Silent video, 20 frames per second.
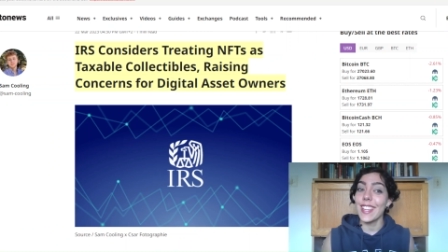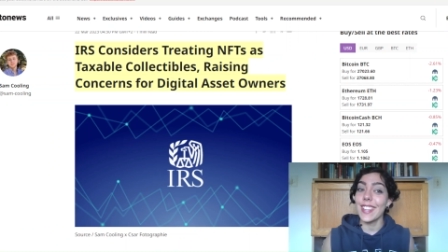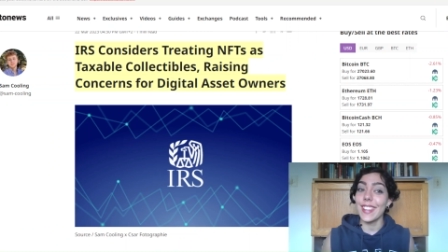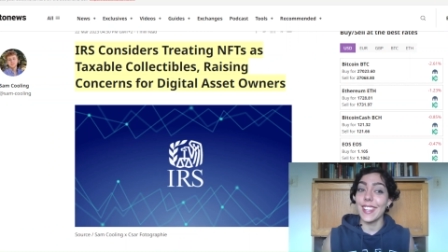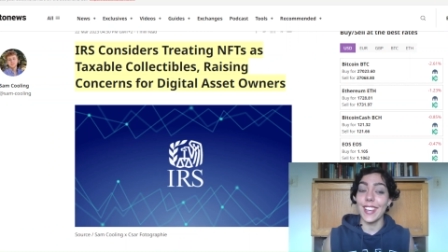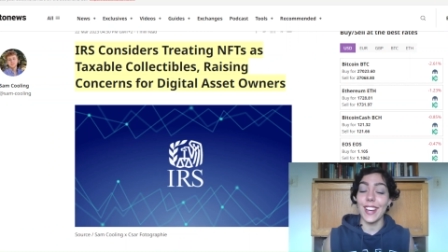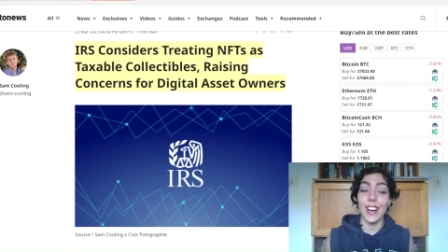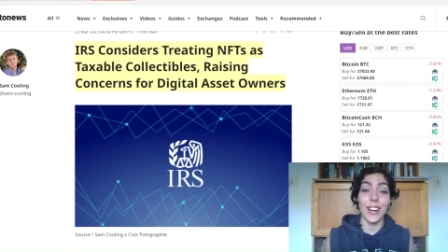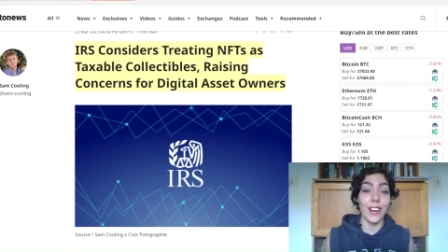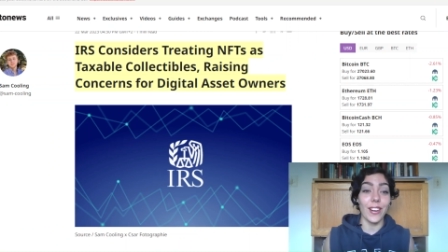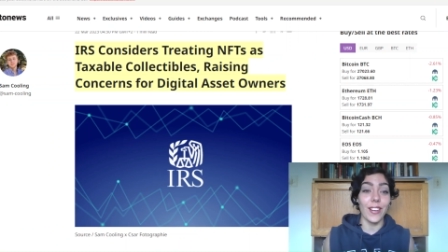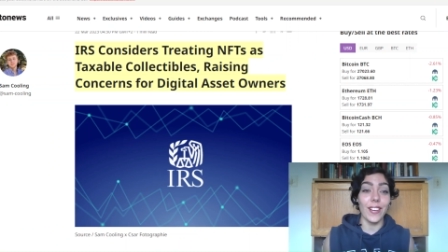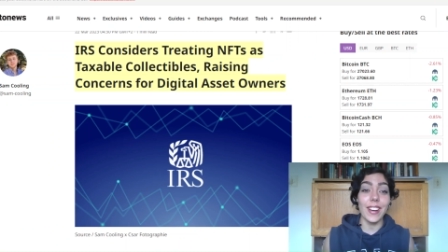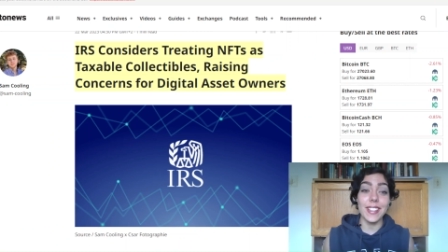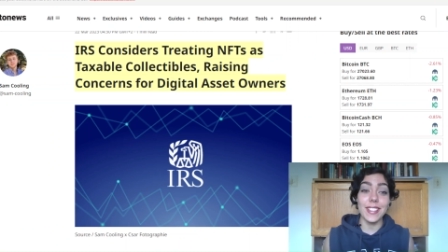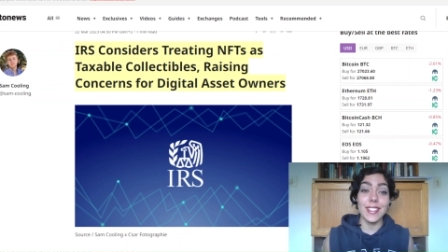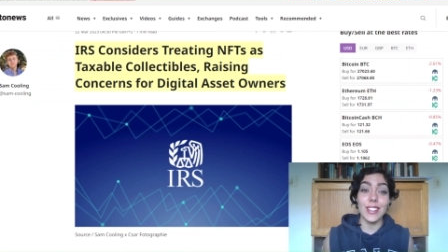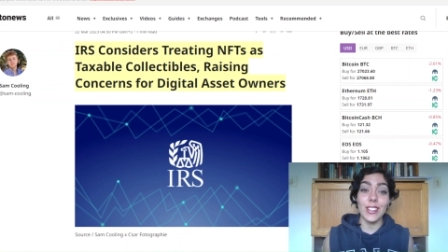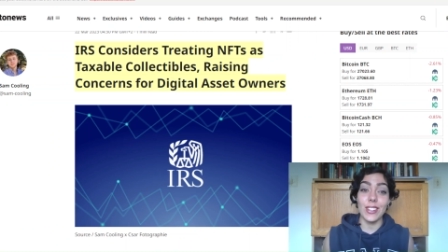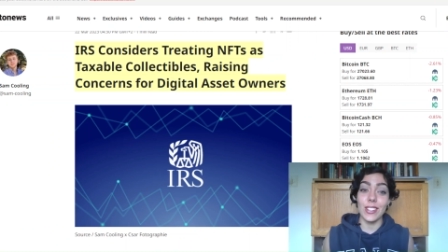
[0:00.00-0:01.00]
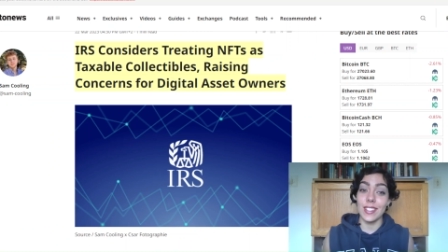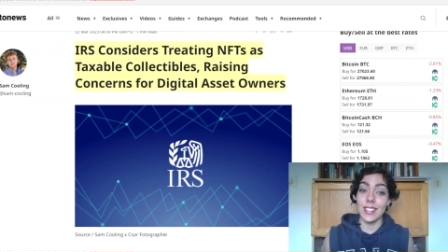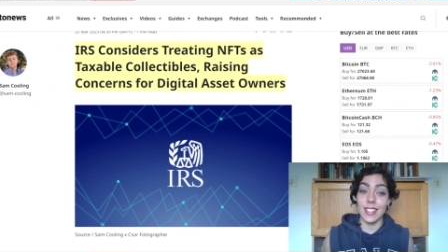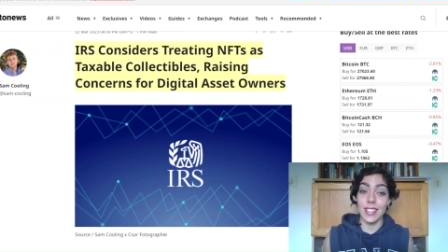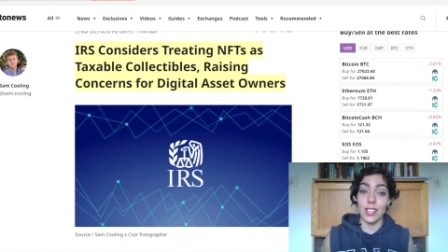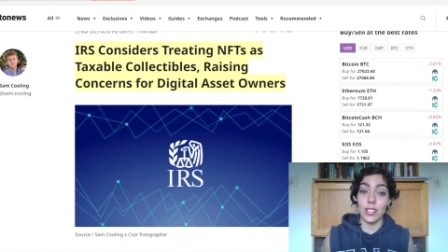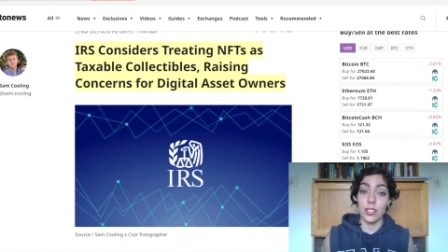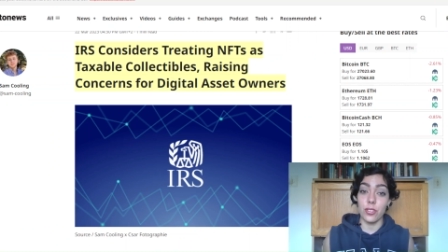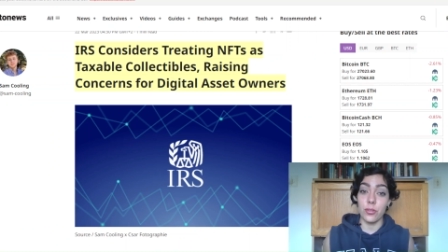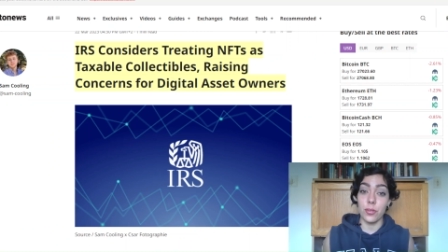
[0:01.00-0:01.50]
The I R S
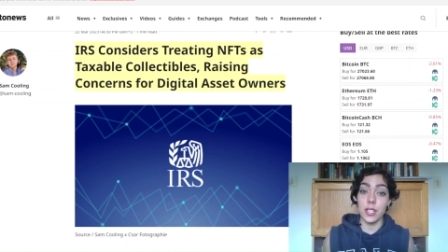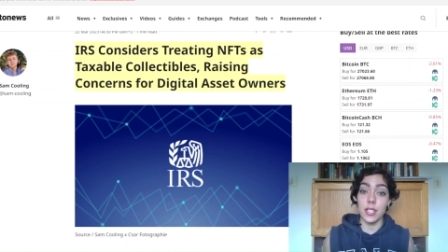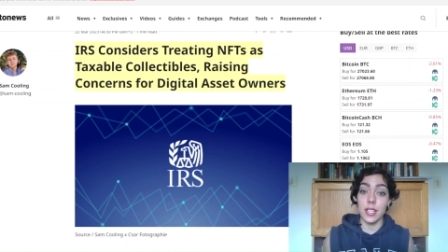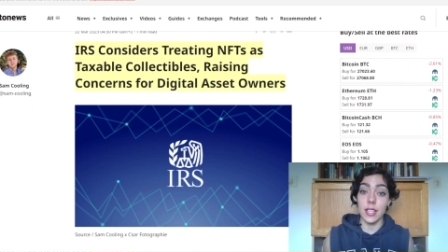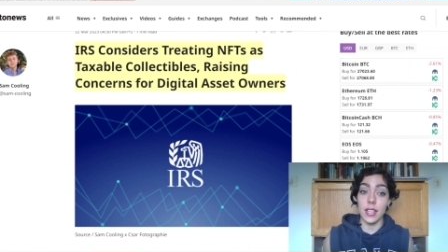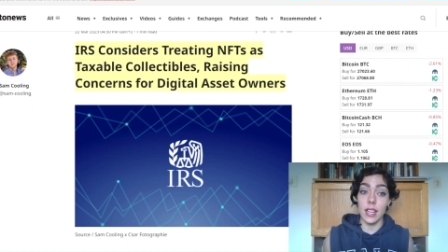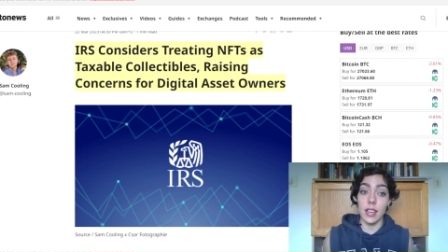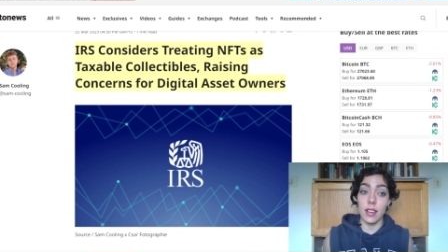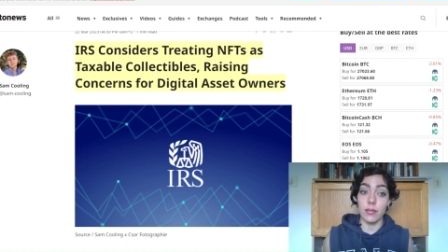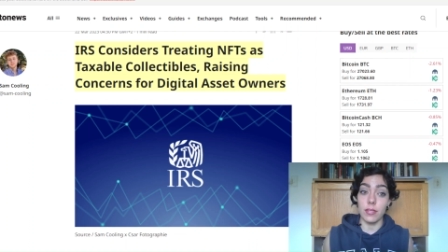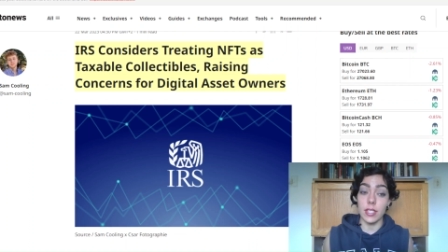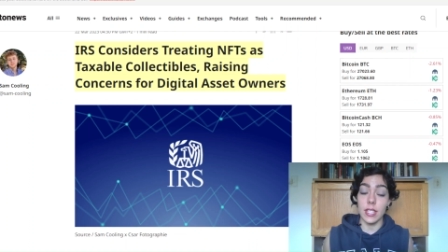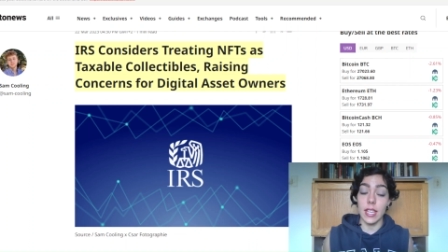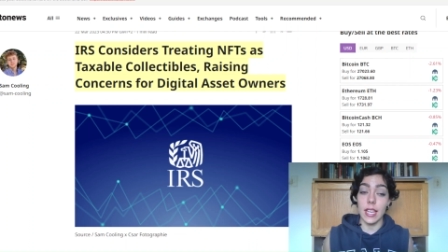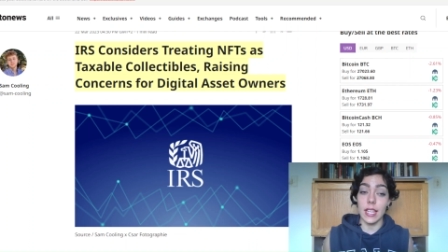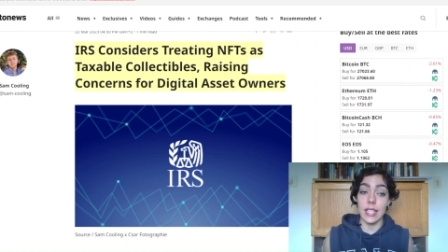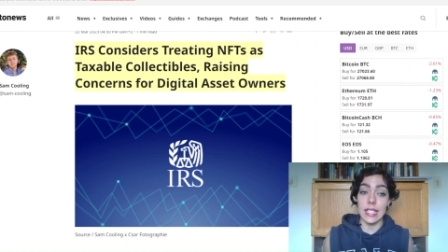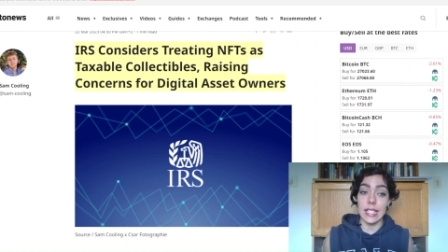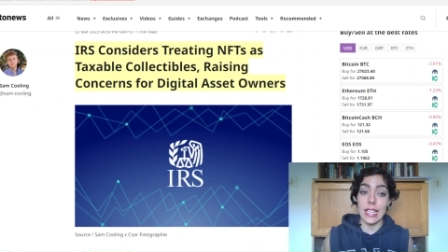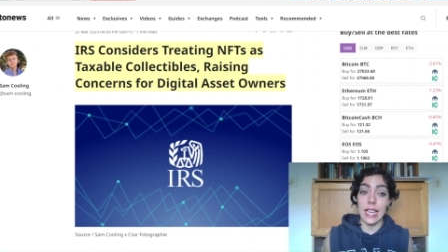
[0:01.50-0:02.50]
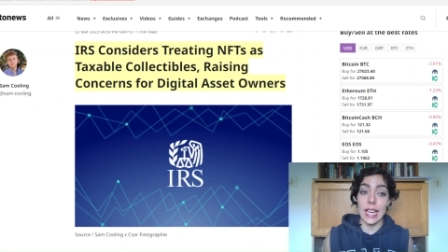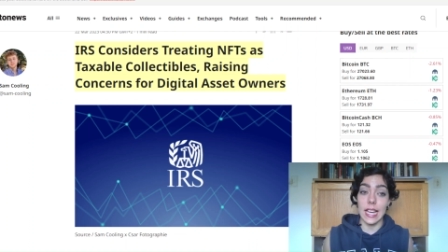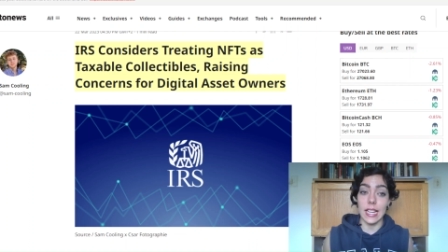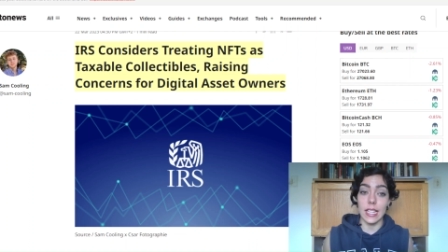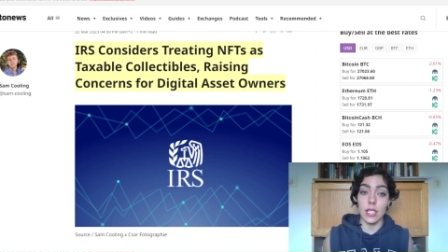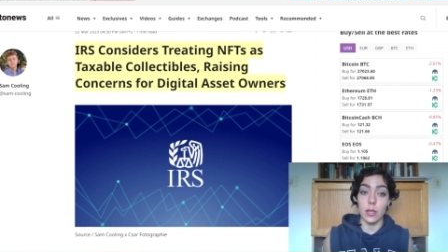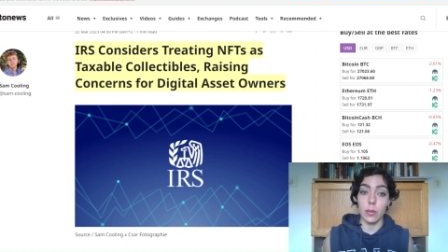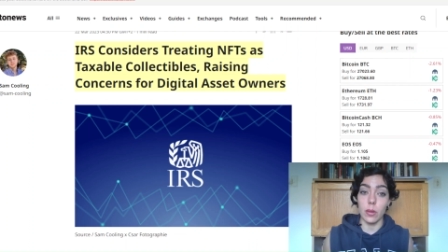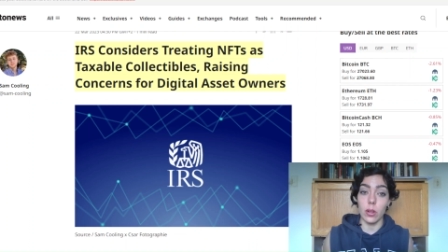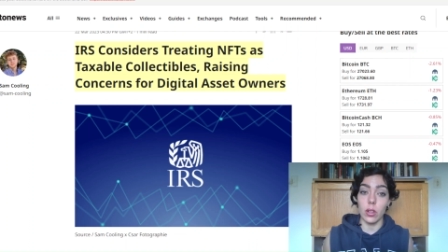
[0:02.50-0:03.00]
considers treating N F Ts as
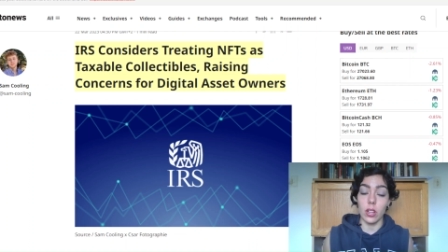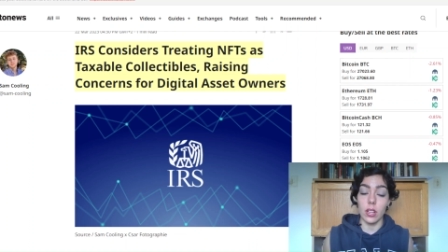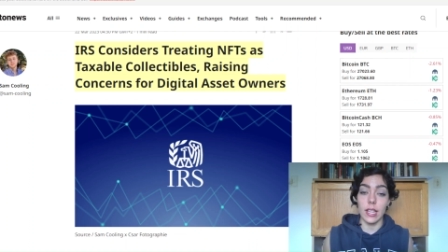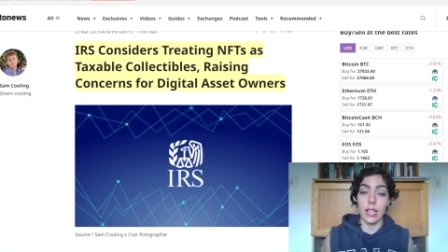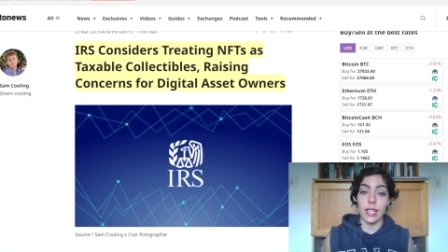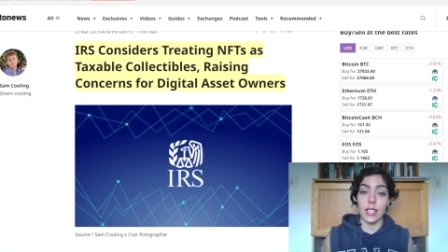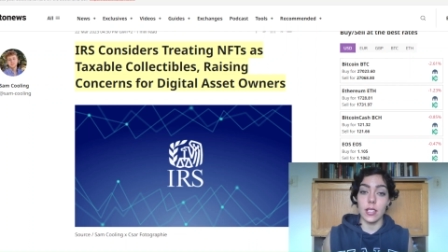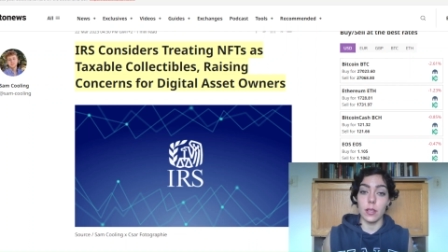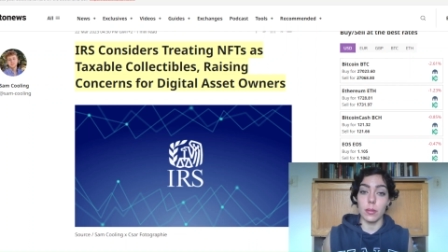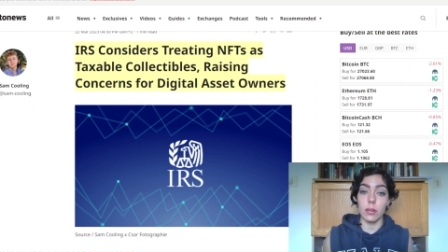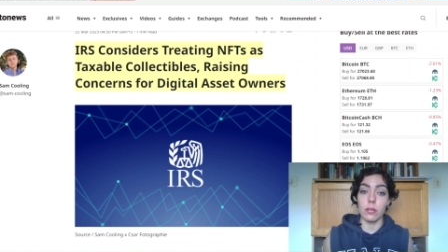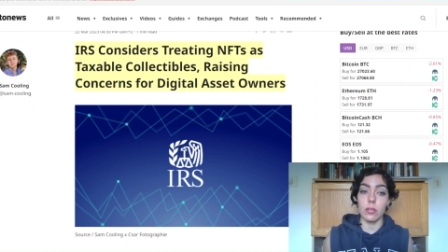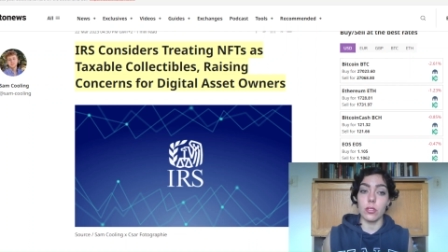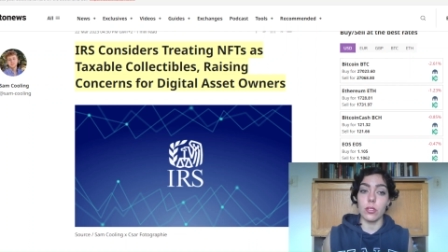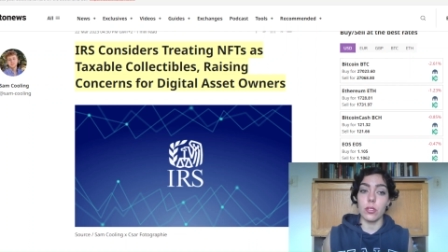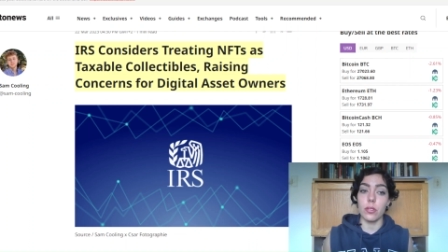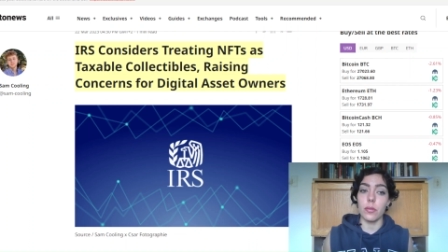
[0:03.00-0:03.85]
taxable collectibles,